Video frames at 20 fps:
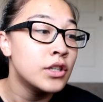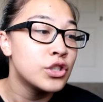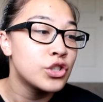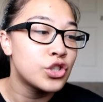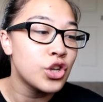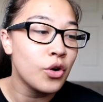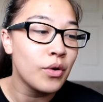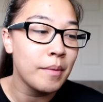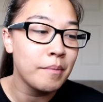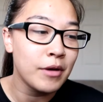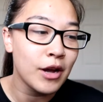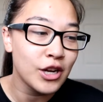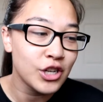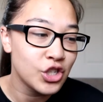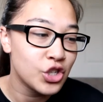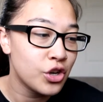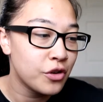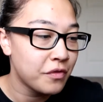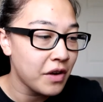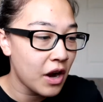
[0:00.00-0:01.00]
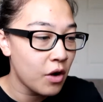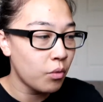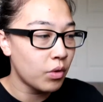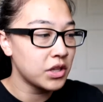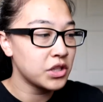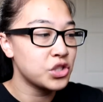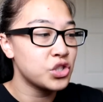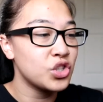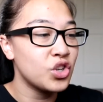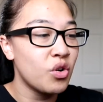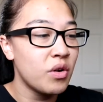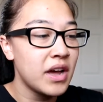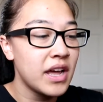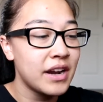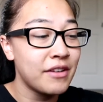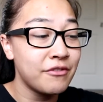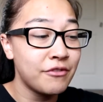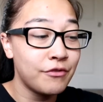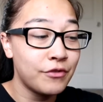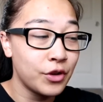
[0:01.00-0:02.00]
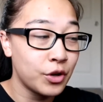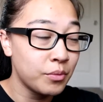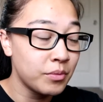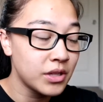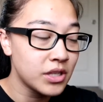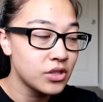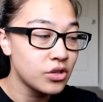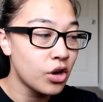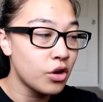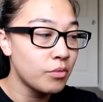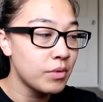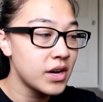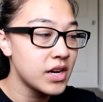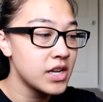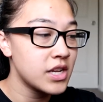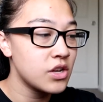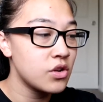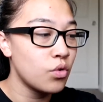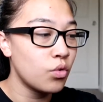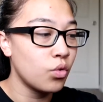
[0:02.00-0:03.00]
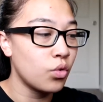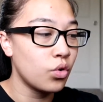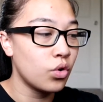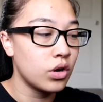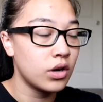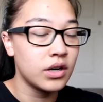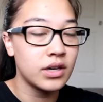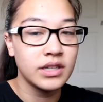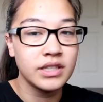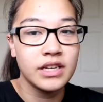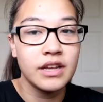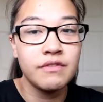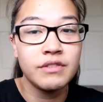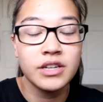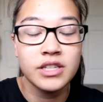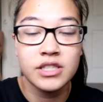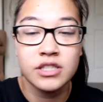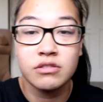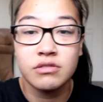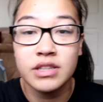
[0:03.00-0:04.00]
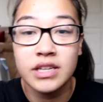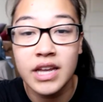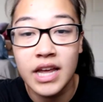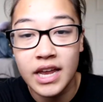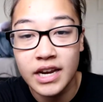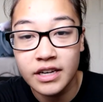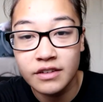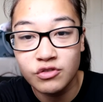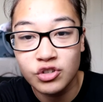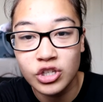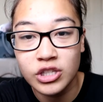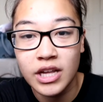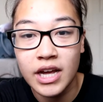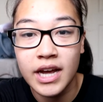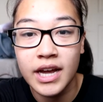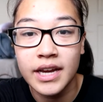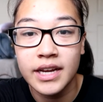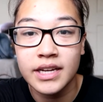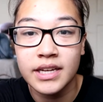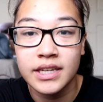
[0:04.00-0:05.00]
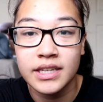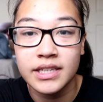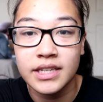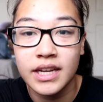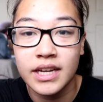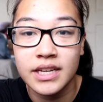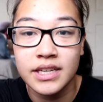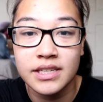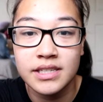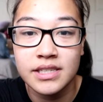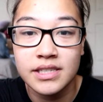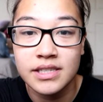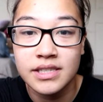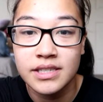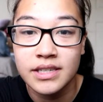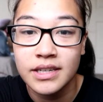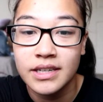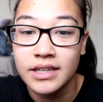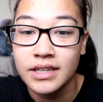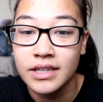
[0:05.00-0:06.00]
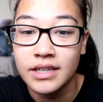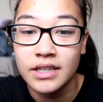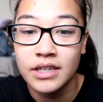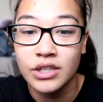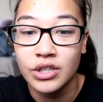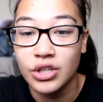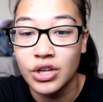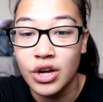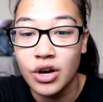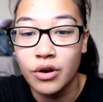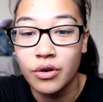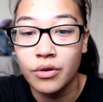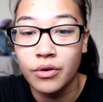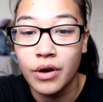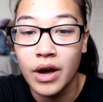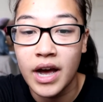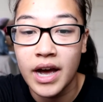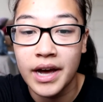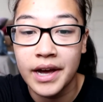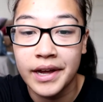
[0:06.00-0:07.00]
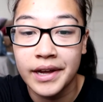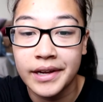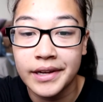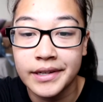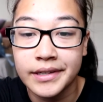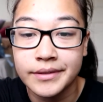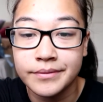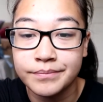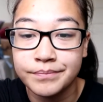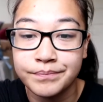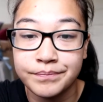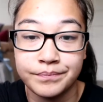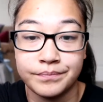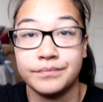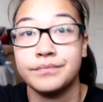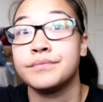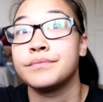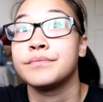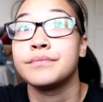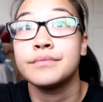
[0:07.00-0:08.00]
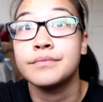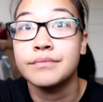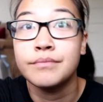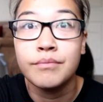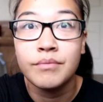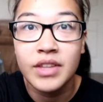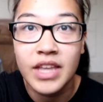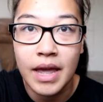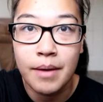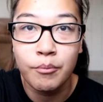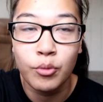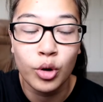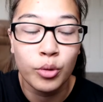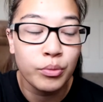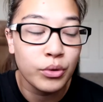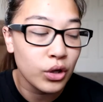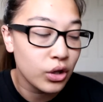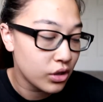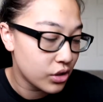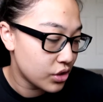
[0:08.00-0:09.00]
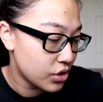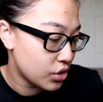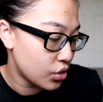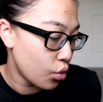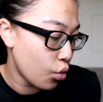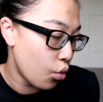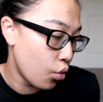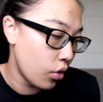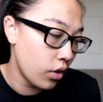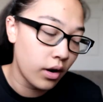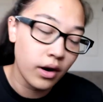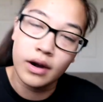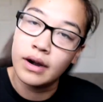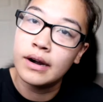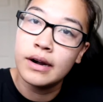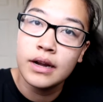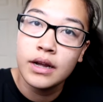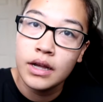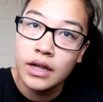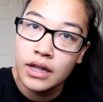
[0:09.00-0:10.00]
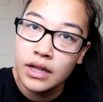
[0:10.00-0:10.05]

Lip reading: So I'm not sure if I want to go ahead and film this already or give it until the end of July in case, you know, I get more books or